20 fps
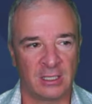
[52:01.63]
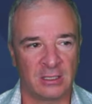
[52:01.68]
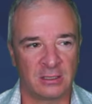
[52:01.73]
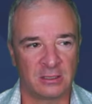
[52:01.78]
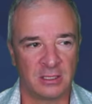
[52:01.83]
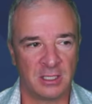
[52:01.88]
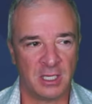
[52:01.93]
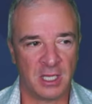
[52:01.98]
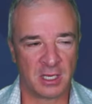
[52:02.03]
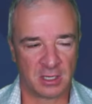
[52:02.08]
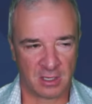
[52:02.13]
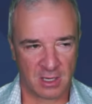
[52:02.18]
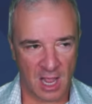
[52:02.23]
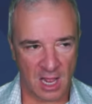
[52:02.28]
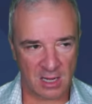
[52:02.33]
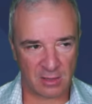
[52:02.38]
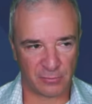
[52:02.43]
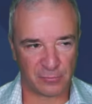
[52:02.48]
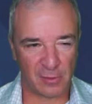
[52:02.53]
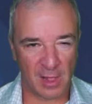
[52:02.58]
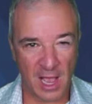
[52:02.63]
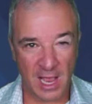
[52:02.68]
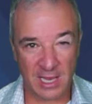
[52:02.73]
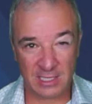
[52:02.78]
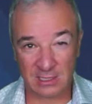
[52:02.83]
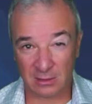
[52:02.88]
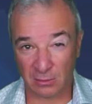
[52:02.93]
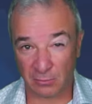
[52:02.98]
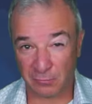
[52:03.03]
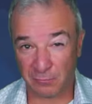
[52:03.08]
It kind of flies
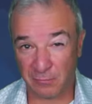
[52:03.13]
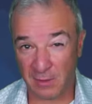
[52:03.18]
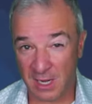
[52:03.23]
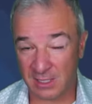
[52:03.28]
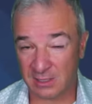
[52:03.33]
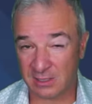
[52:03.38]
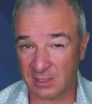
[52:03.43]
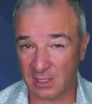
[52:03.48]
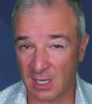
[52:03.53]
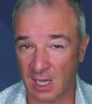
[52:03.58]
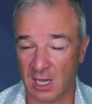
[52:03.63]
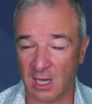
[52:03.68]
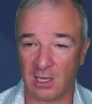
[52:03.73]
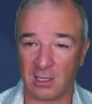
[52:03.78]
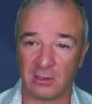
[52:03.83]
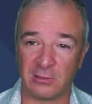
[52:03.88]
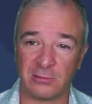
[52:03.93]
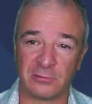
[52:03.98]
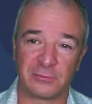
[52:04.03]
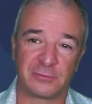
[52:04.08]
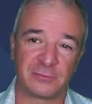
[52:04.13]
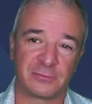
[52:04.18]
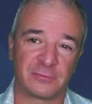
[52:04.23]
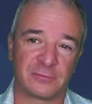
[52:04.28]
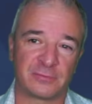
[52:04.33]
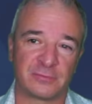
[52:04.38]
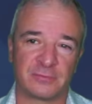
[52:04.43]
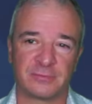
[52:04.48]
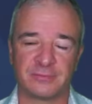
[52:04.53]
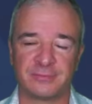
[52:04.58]
in the face of,
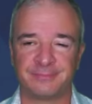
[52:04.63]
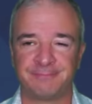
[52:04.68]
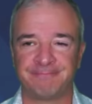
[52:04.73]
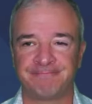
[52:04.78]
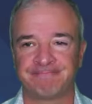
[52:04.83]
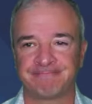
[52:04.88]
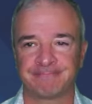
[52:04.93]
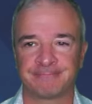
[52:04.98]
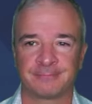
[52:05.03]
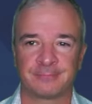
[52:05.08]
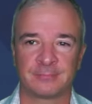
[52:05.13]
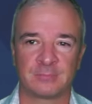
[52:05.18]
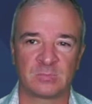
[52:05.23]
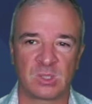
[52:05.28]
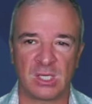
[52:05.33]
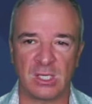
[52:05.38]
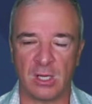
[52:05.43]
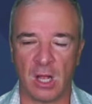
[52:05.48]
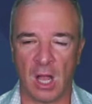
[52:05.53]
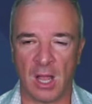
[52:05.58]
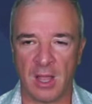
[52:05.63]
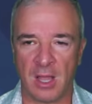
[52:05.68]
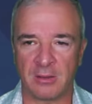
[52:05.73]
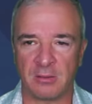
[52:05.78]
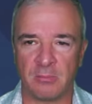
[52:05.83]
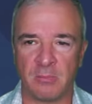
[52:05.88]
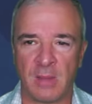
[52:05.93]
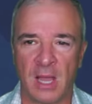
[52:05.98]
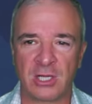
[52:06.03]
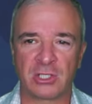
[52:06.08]
I, I
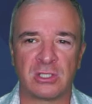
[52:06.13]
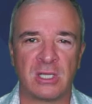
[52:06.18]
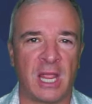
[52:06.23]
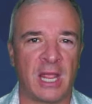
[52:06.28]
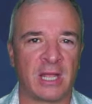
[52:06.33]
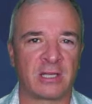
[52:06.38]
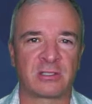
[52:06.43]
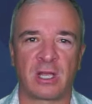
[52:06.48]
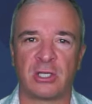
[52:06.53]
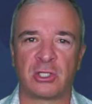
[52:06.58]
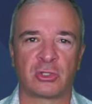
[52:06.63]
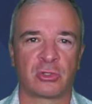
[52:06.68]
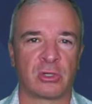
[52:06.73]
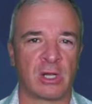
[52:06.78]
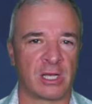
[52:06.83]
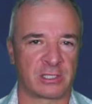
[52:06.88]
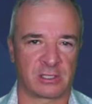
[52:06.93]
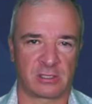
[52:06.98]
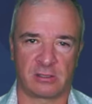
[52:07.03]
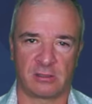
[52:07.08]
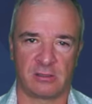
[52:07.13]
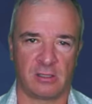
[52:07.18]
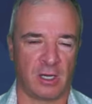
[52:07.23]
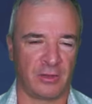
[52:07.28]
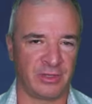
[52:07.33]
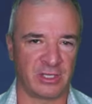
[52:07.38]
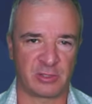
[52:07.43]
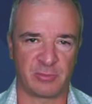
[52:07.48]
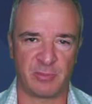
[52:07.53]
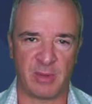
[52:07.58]
imagine antitrust on
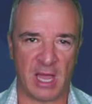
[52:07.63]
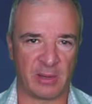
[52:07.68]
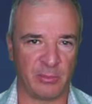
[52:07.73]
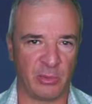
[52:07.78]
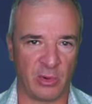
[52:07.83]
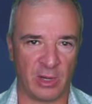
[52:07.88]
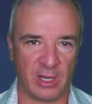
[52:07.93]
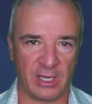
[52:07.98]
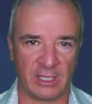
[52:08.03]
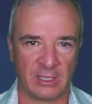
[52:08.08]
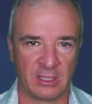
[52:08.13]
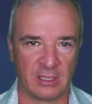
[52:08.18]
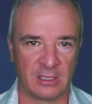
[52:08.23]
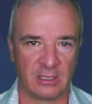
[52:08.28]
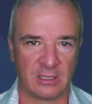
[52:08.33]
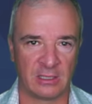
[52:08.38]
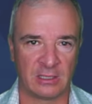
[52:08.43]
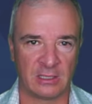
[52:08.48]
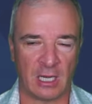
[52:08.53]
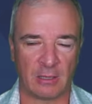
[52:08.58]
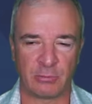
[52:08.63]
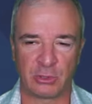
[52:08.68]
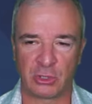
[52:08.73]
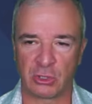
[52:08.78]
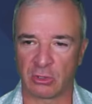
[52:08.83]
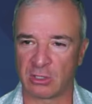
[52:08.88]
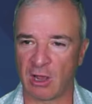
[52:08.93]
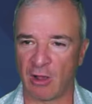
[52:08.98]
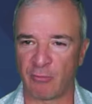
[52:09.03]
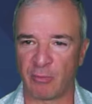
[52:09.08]
this bad boy. I'm sure
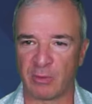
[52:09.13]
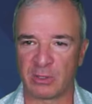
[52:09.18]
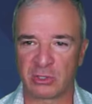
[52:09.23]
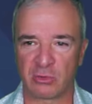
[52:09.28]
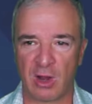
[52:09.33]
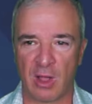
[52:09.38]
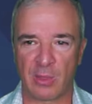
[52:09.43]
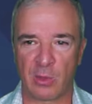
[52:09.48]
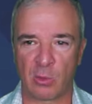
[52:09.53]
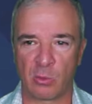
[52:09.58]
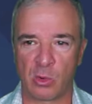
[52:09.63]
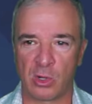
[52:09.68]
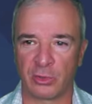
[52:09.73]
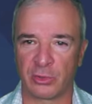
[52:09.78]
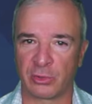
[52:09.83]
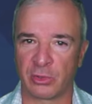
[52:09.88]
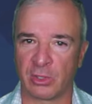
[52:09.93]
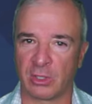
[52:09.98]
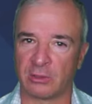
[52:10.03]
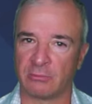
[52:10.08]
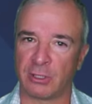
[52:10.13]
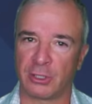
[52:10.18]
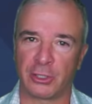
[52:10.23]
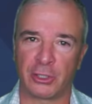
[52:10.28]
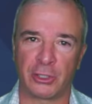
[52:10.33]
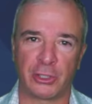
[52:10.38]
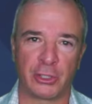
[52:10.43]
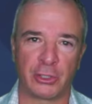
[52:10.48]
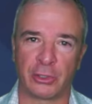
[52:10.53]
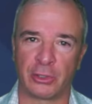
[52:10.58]
governments around the world are going, no, no,
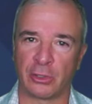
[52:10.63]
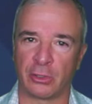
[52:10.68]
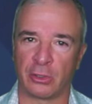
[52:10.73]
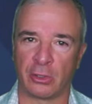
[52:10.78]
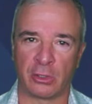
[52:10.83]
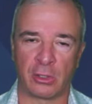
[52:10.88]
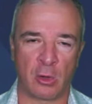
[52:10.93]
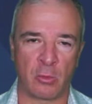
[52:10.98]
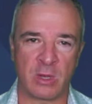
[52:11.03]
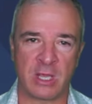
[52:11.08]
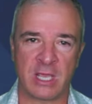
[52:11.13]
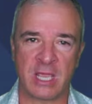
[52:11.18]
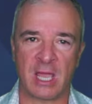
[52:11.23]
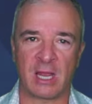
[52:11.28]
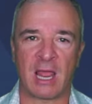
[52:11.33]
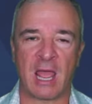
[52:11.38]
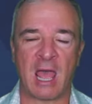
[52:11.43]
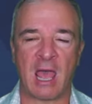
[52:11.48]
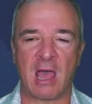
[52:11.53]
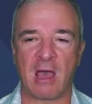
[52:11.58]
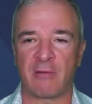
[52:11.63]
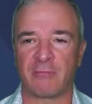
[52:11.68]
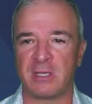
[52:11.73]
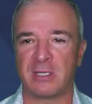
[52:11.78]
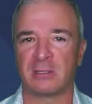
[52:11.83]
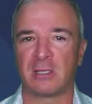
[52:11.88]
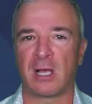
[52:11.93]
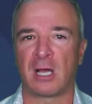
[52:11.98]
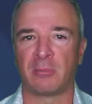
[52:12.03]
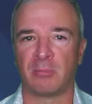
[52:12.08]
no, no, no, no, no. We can't have
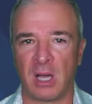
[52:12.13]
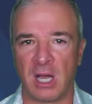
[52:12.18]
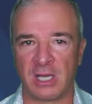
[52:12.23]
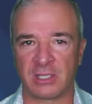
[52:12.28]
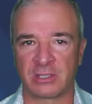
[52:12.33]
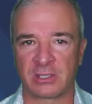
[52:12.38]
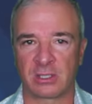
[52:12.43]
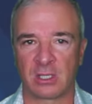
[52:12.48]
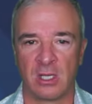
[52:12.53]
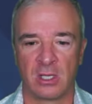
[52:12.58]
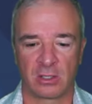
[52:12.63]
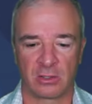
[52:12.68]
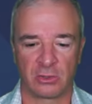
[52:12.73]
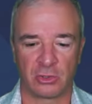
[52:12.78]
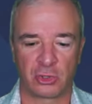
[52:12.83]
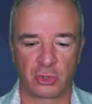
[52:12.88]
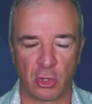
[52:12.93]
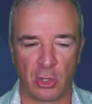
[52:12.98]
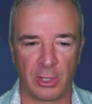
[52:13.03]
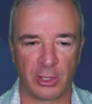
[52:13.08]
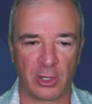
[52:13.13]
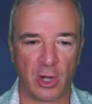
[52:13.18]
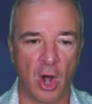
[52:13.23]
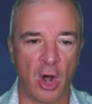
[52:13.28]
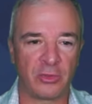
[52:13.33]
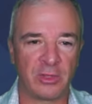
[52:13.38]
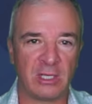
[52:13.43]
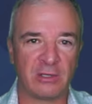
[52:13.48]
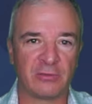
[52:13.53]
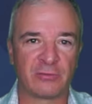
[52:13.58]
Elon Musk controlling all
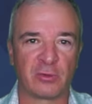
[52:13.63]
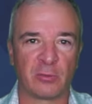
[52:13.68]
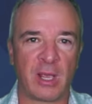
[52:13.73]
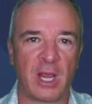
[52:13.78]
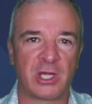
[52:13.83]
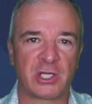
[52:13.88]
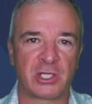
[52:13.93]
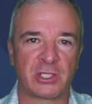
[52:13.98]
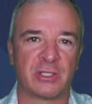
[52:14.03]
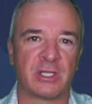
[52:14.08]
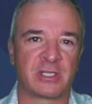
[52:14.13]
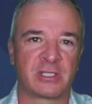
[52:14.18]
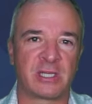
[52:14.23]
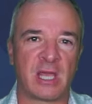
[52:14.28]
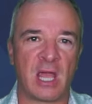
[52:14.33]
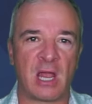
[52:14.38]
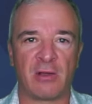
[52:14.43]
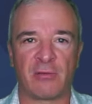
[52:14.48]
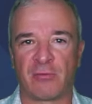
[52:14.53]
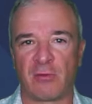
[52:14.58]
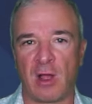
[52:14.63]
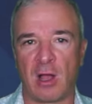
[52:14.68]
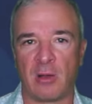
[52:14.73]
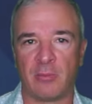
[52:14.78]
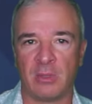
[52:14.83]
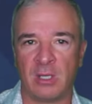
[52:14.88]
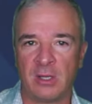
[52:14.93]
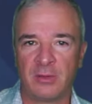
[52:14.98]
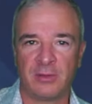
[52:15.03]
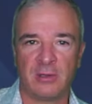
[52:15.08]
the information that's sent
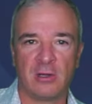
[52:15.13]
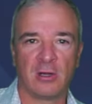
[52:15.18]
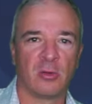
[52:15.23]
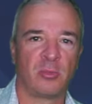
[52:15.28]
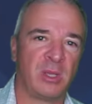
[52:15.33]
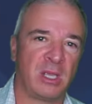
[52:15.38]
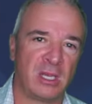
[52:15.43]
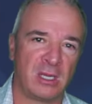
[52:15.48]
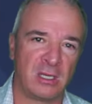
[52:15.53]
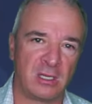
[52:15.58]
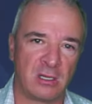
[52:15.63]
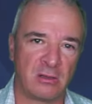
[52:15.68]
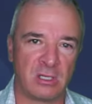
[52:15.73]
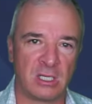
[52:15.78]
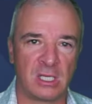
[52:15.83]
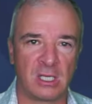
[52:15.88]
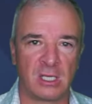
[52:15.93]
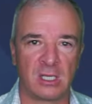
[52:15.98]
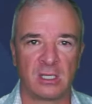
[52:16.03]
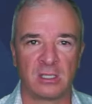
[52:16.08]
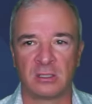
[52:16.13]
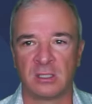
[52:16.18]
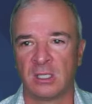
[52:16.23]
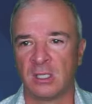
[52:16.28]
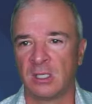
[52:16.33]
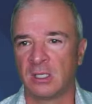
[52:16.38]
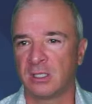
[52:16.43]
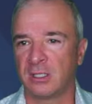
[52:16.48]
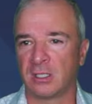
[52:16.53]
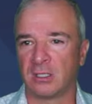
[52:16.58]
from the European Union,
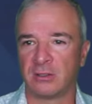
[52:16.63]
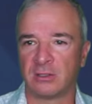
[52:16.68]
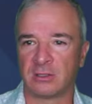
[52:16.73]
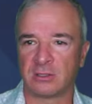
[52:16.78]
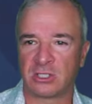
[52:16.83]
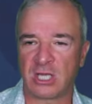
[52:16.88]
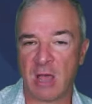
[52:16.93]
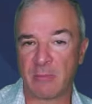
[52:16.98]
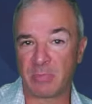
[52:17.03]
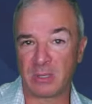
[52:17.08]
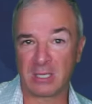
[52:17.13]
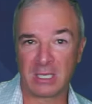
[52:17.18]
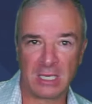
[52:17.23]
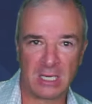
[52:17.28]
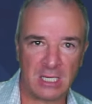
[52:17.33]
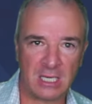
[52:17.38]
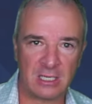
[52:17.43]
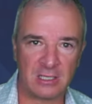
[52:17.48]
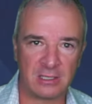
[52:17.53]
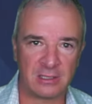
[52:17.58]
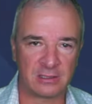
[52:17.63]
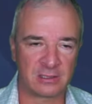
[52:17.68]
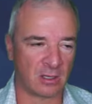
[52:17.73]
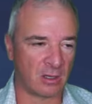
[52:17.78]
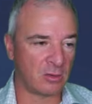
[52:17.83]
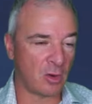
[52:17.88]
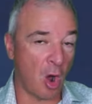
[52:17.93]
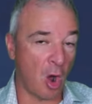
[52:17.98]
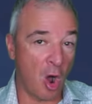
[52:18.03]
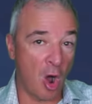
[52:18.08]
you know, the Japanese,
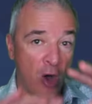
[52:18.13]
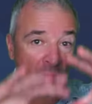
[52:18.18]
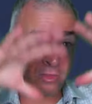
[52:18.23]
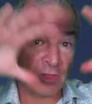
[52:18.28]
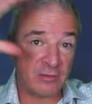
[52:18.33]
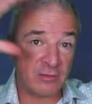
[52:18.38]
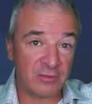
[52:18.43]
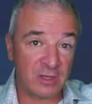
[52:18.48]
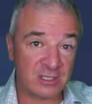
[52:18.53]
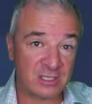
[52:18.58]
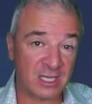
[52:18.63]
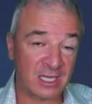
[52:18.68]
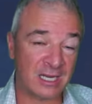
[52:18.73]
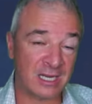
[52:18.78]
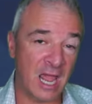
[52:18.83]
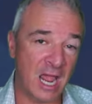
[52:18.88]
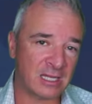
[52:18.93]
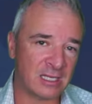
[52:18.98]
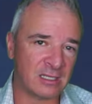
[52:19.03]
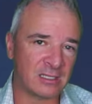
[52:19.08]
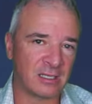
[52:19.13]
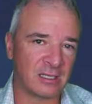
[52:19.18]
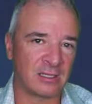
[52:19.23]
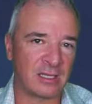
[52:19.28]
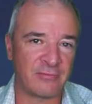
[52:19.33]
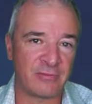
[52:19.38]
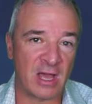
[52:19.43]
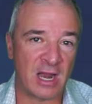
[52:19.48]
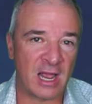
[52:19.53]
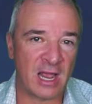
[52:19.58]
and all of us connected, and
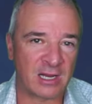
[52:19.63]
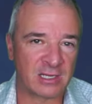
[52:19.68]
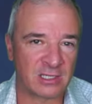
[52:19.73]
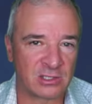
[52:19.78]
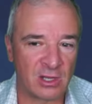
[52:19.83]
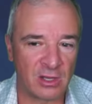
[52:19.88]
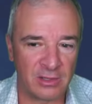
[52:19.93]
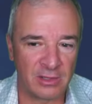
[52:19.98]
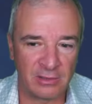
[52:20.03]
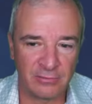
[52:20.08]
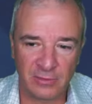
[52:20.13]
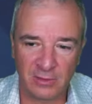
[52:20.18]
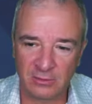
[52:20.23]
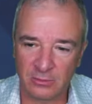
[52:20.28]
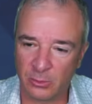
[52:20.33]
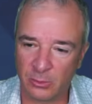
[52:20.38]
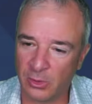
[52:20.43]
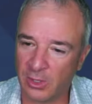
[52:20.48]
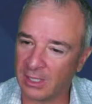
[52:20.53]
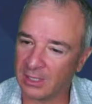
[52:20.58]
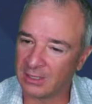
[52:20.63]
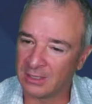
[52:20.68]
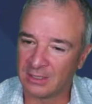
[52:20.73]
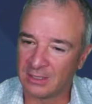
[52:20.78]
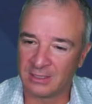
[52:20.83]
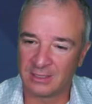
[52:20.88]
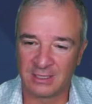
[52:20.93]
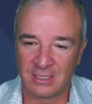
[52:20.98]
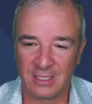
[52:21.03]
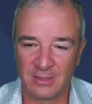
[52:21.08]
they've had access to all the info. Boy,
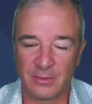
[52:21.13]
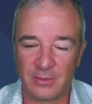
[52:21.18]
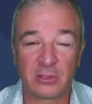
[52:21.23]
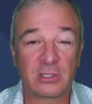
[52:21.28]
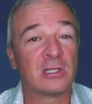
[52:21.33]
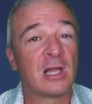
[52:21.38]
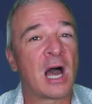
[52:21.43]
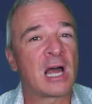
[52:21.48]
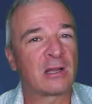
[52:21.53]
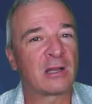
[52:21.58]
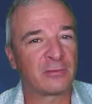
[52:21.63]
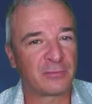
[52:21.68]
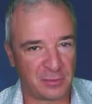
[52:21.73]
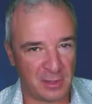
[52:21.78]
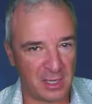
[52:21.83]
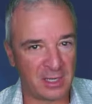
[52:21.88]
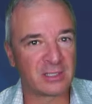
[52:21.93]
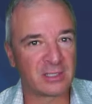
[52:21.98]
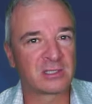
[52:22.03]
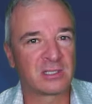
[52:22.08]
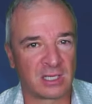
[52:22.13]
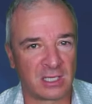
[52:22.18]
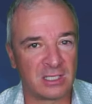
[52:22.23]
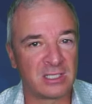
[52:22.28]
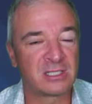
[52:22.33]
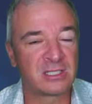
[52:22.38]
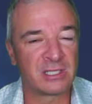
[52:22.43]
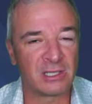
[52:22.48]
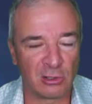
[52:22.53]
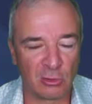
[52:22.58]
there's a lot of things to
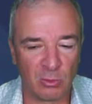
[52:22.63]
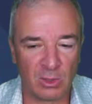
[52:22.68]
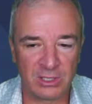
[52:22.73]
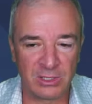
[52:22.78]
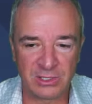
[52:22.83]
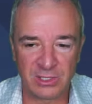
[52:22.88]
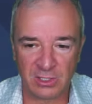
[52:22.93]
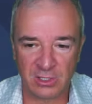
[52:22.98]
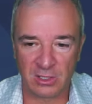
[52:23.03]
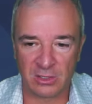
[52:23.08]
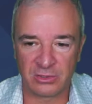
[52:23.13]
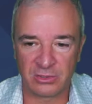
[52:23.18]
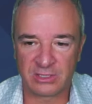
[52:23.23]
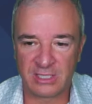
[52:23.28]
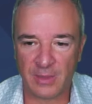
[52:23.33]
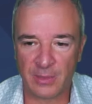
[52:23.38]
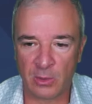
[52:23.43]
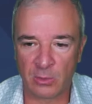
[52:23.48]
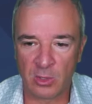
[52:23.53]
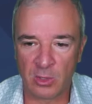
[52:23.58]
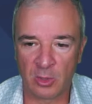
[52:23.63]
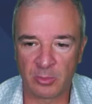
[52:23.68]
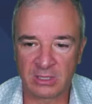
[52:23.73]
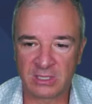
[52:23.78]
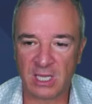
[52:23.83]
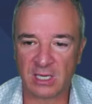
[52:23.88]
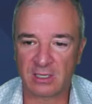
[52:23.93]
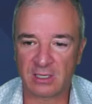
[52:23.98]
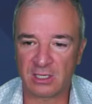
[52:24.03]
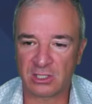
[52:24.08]
consider once it goes down the road. But
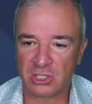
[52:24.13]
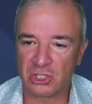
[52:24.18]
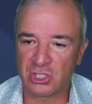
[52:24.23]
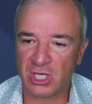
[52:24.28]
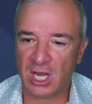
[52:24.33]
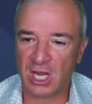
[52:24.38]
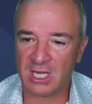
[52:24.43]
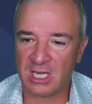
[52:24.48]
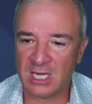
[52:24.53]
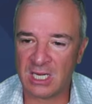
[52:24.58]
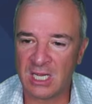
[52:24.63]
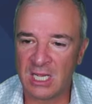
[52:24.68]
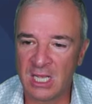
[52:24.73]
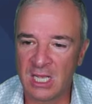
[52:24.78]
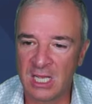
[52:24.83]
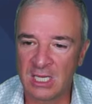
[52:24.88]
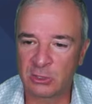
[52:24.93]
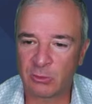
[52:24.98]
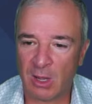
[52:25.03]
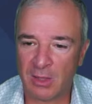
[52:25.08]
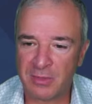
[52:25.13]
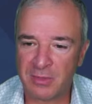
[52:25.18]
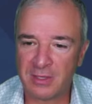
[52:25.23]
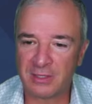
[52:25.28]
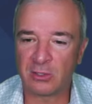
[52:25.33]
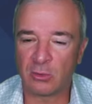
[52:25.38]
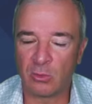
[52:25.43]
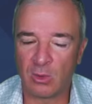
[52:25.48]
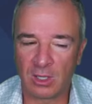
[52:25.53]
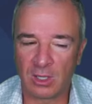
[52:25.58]
technician JD, do I think
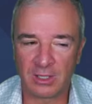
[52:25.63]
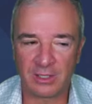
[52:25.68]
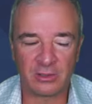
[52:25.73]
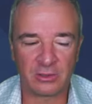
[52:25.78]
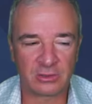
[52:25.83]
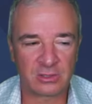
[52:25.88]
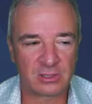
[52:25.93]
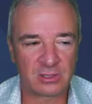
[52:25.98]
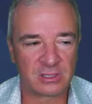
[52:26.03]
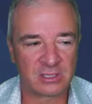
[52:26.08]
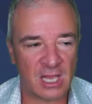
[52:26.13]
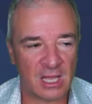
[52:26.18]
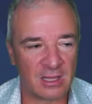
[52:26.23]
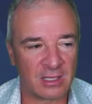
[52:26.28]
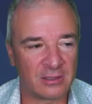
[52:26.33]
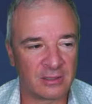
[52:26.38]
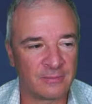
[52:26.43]
he'll want he'll sell it?